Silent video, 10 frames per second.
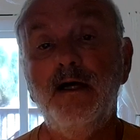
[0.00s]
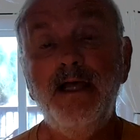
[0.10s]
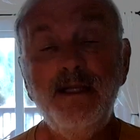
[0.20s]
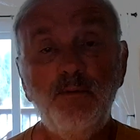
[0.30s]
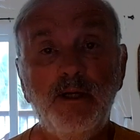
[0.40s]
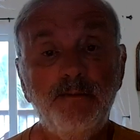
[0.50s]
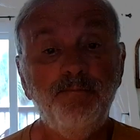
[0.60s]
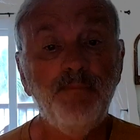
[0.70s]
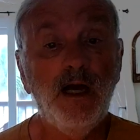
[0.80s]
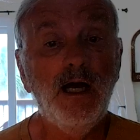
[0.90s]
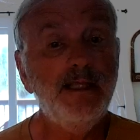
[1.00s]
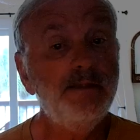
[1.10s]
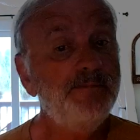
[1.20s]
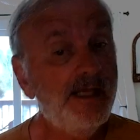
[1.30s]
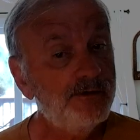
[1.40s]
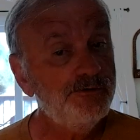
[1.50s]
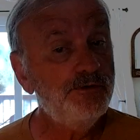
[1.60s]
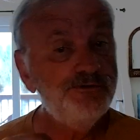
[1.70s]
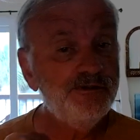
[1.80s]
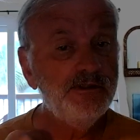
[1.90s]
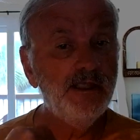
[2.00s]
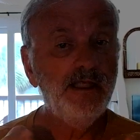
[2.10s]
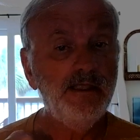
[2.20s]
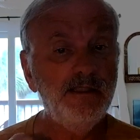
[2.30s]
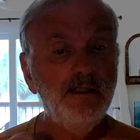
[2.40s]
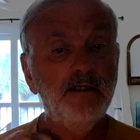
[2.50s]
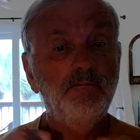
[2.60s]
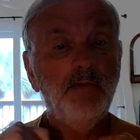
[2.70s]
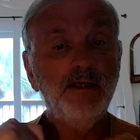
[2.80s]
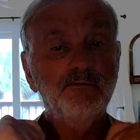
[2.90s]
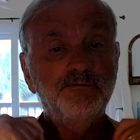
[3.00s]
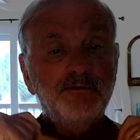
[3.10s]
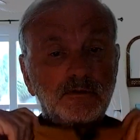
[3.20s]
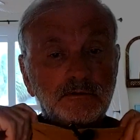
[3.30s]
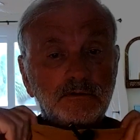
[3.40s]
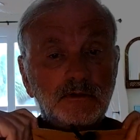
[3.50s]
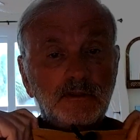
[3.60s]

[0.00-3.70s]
Anyway, I am now using a microphone